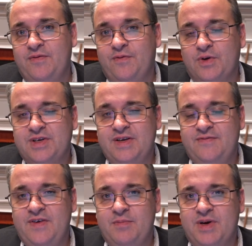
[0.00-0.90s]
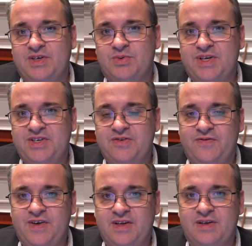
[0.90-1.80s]
14 feet by 22
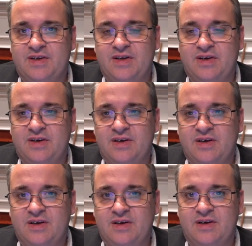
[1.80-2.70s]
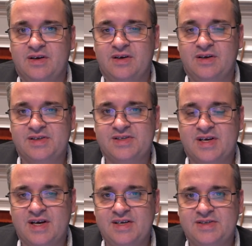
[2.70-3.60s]
feet in uh, in uh, in
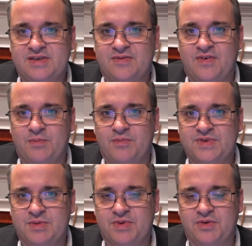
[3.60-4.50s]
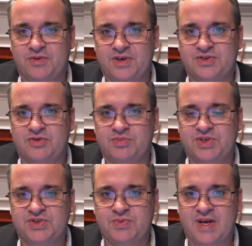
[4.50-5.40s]
size. Uh, from some of the early
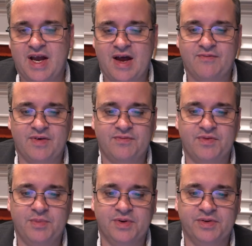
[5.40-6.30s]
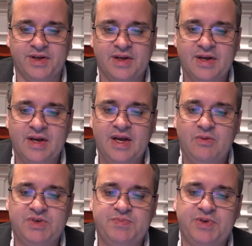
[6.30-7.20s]
descriptions we have of the building, it
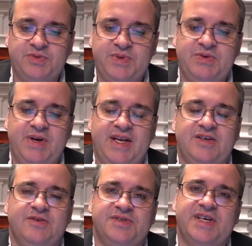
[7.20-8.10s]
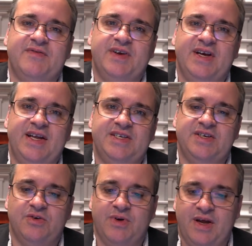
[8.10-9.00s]
was built between 1807 and
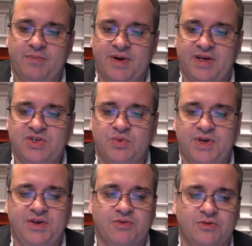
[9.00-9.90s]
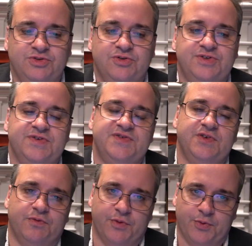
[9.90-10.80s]
1808 by 20-year-old Joseph
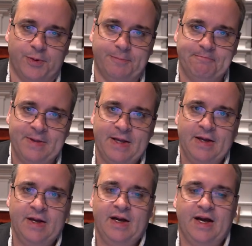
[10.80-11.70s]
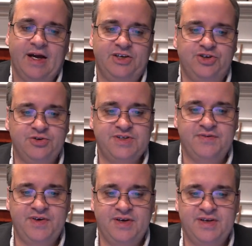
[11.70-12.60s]
Silverthorn. Uh,
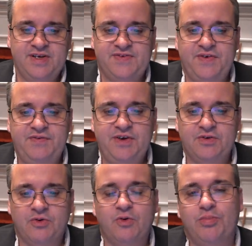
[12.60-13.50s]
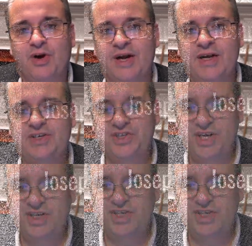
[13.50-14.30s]
Joseph and his 15 year old bride, Jane